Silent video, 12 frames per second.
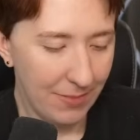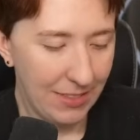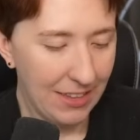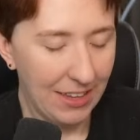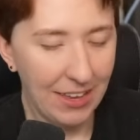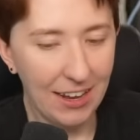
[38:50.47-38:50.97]

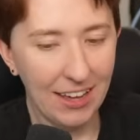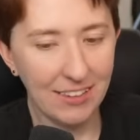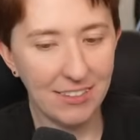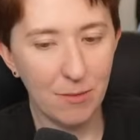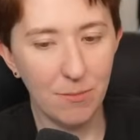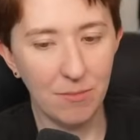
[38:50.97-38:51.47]
Can I get
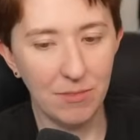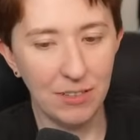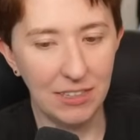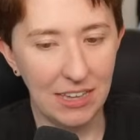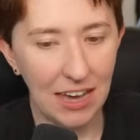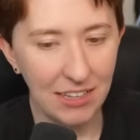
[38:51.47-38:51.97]
some
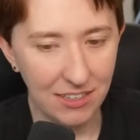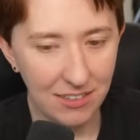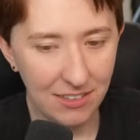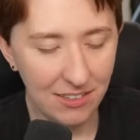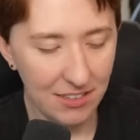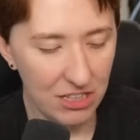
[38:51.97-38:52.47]
gay
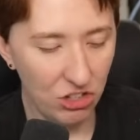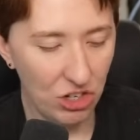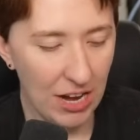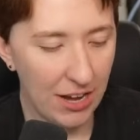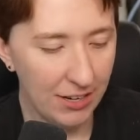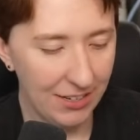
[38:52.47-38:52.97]
yeets in the
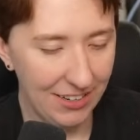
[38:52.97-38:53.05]
chat?